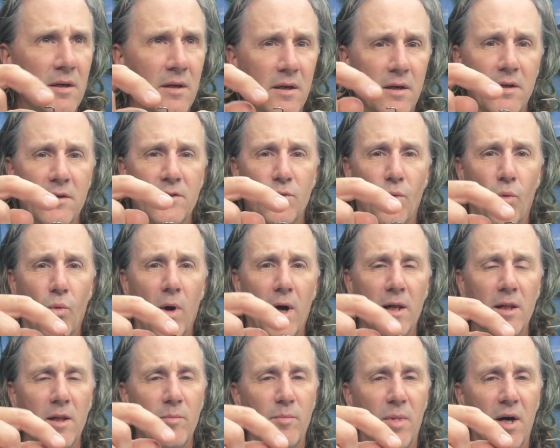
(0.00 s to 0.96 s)
is
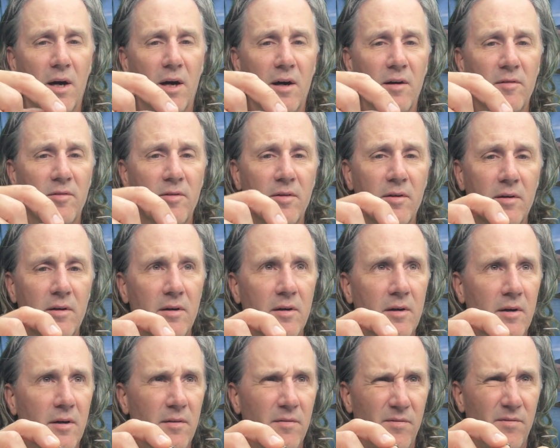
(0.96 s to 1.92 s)
well above
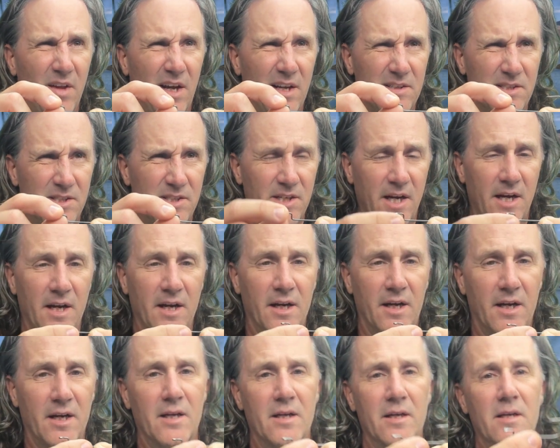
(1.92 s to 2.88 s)
that
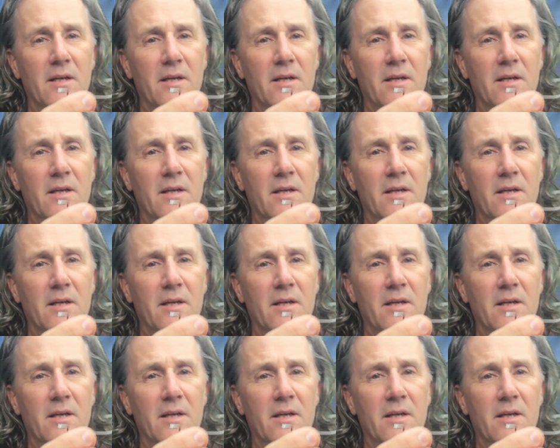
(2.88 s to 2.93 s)
shank.